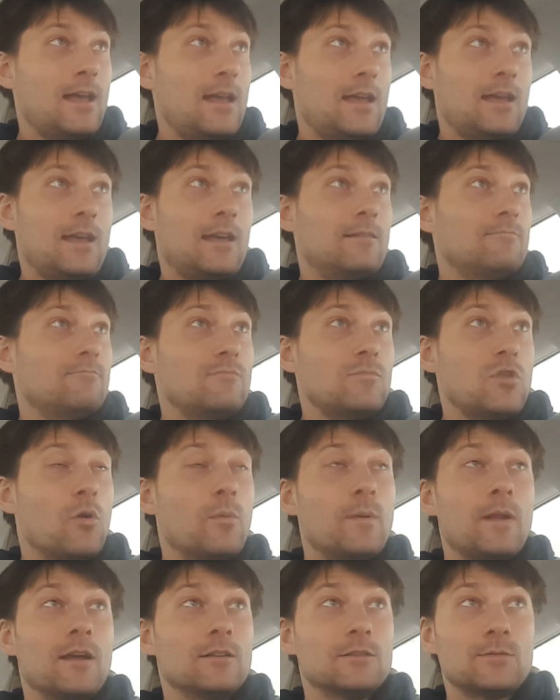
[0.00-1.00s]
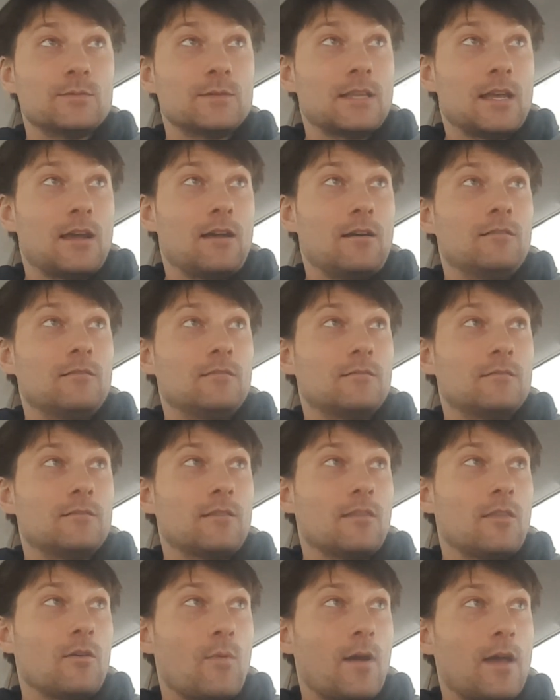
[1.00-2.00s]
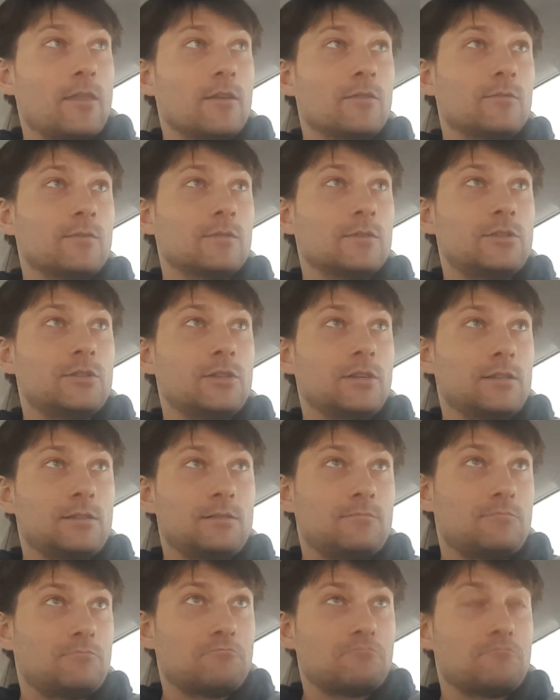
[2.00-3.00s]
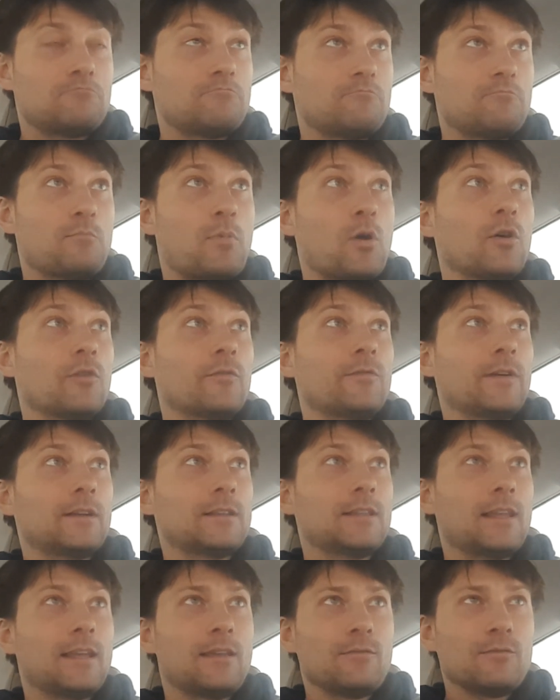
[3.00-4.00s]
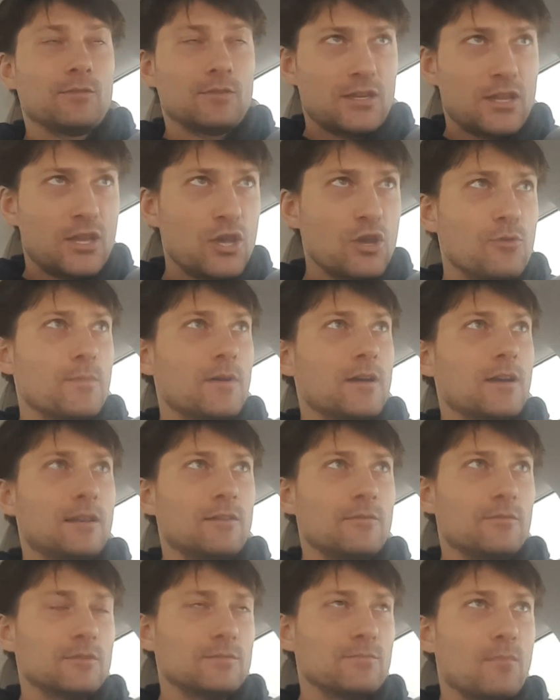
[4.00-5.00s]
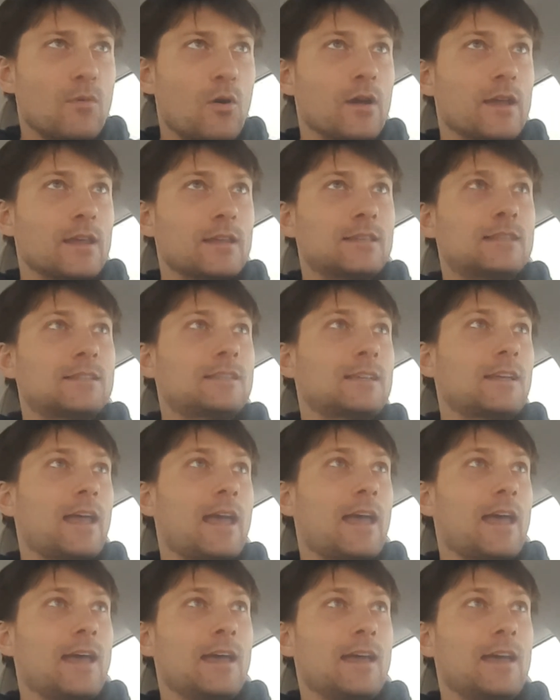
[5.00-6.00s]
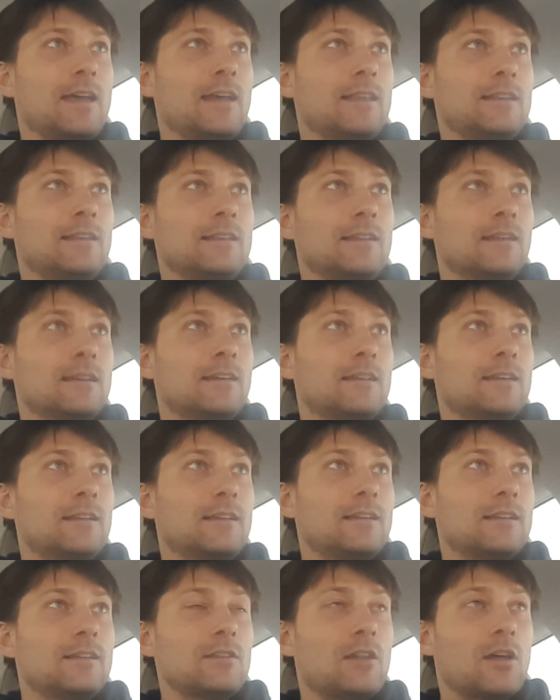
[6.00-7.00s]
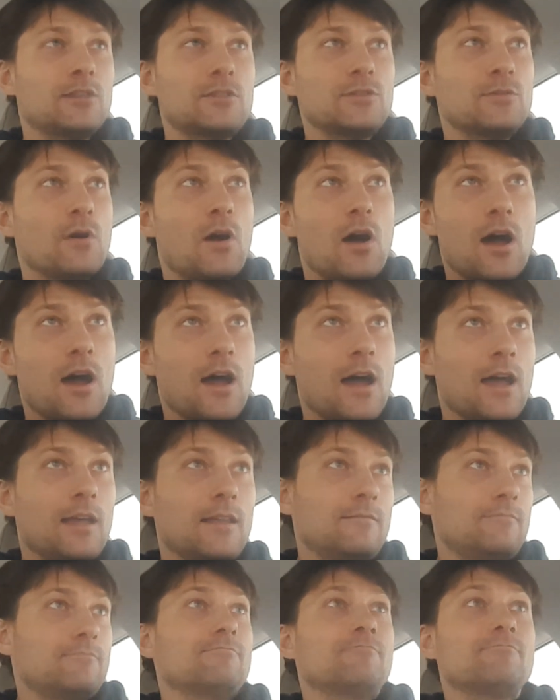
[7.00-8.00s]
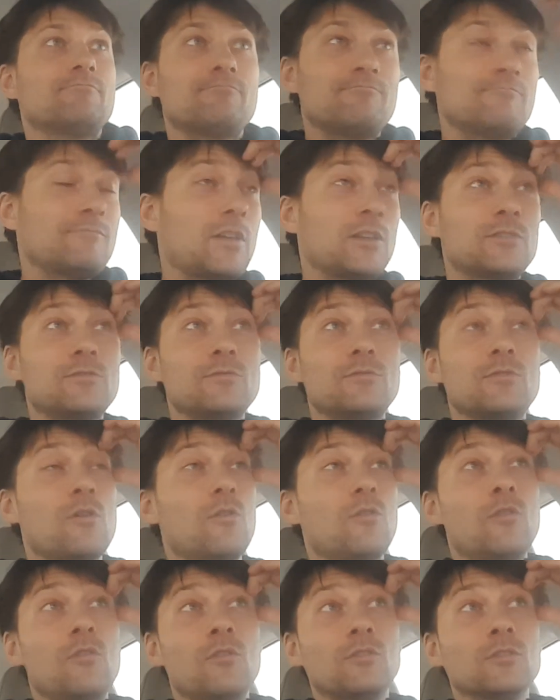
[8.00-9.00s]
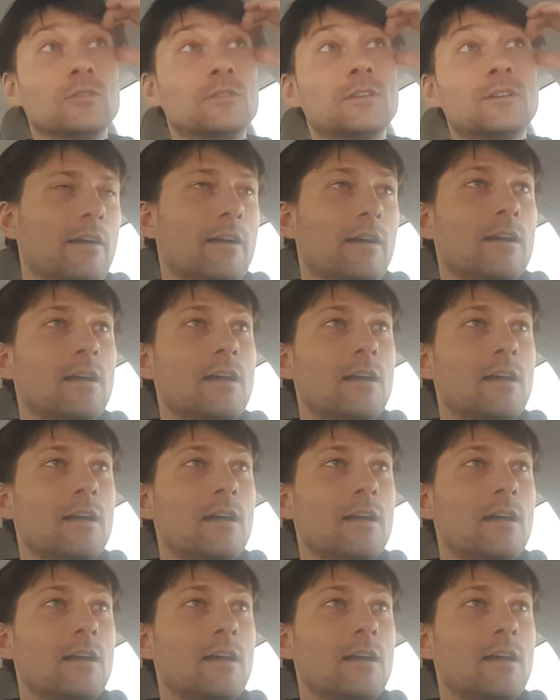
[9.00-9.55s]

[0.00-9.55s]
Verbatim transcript: nobody else was there. The weather was just perfect. Like it was humid, it was moist, and not too hot, not too cold. But I